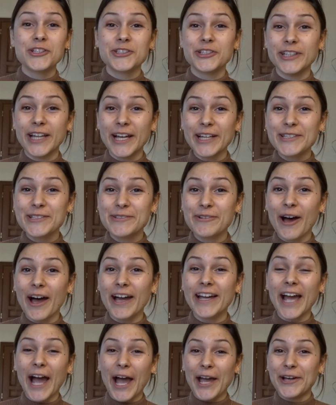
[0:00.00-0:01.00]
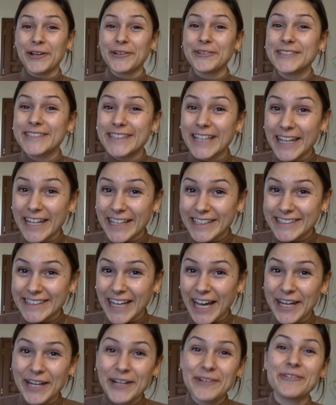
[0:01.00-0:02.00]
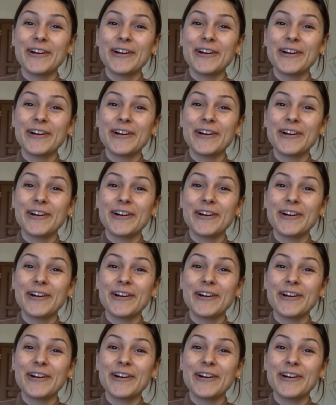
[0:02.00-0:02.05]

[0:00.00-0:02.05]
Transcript: So that's why I always get excited